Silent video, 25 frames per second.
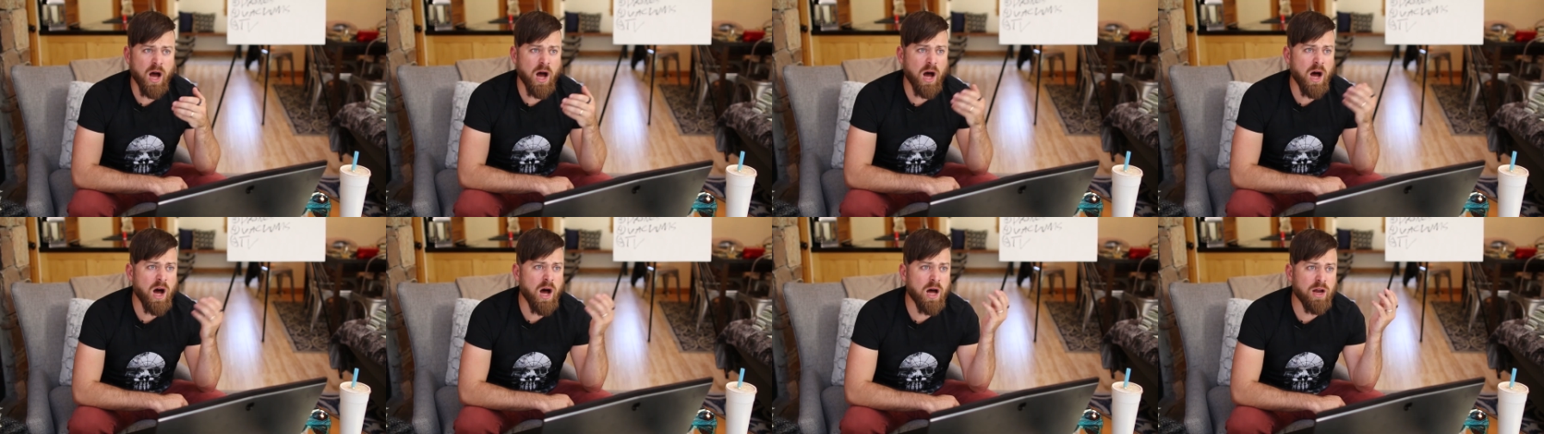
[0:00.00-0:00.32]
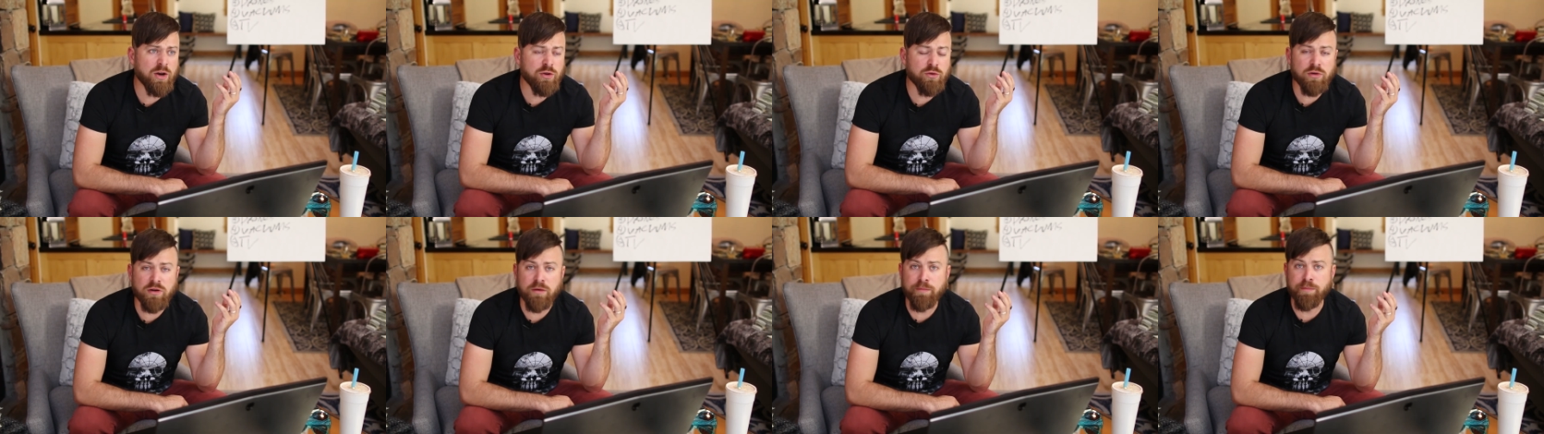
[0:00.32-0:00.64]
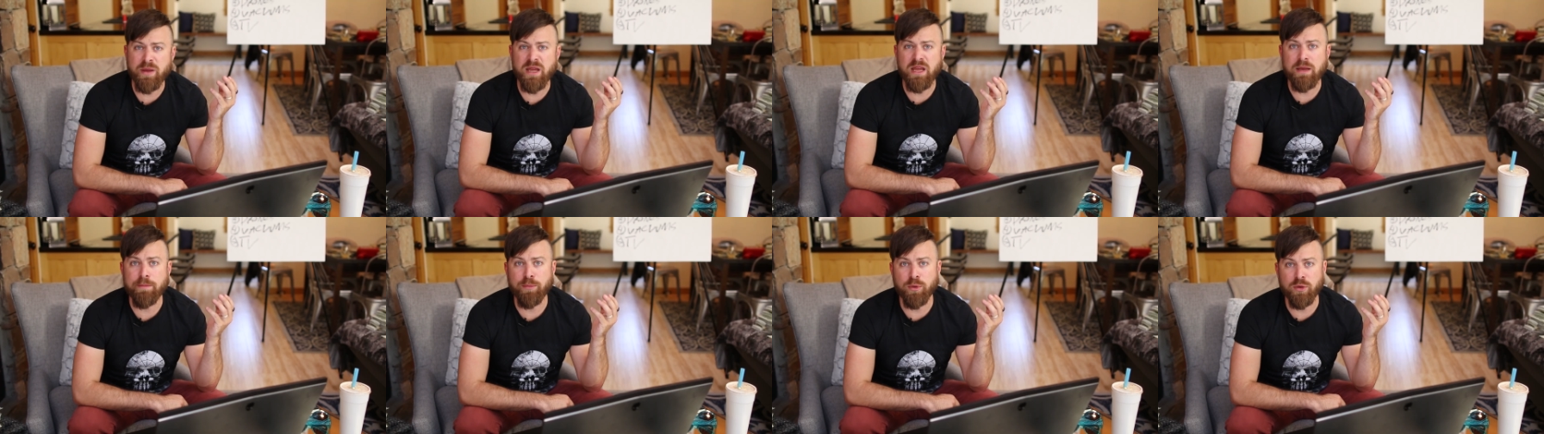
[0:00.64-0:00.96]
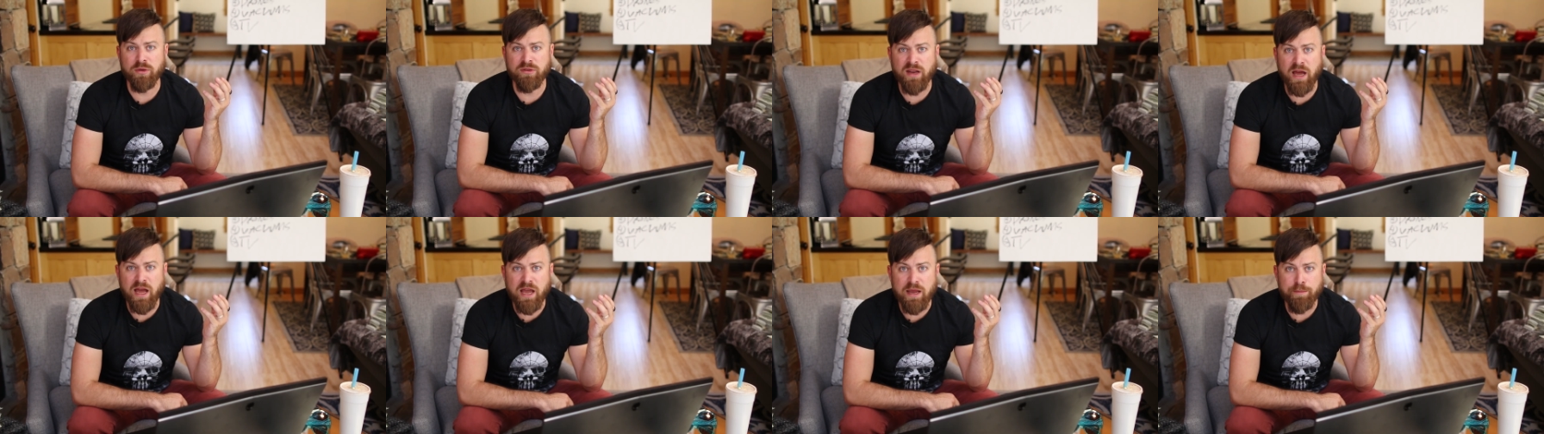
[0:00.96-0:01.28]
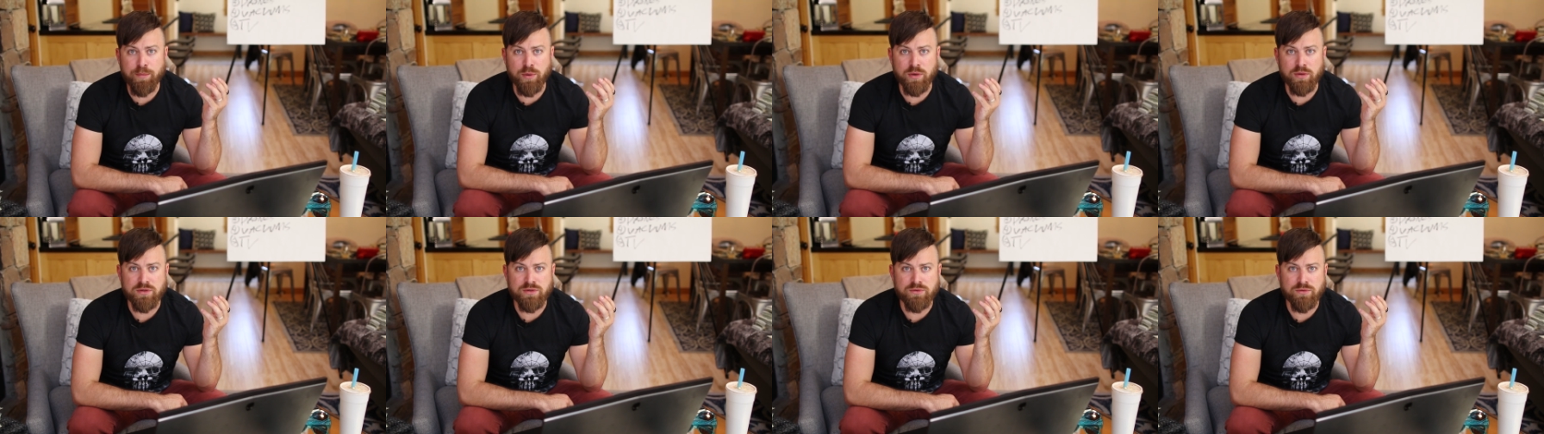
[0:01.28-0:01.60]
100 people
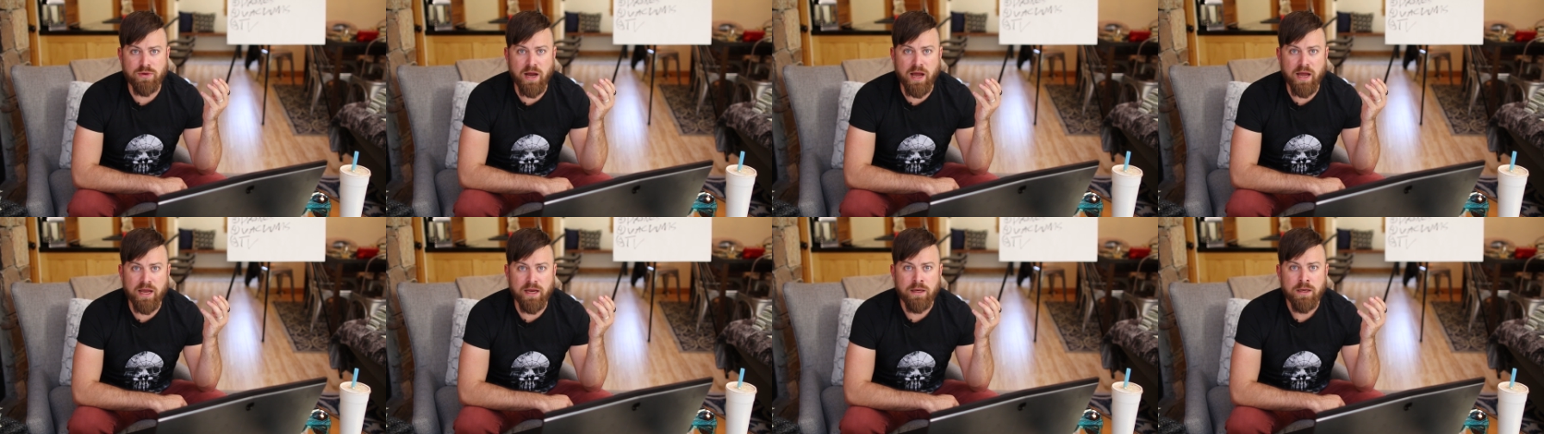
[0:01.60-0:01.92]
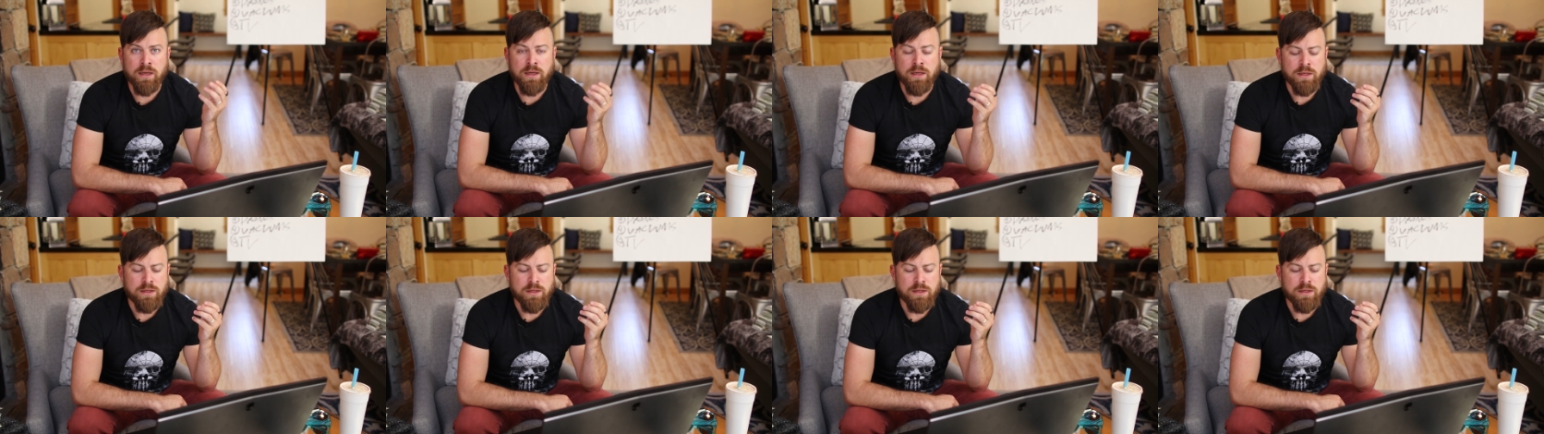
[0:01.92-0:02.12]
diapers, right?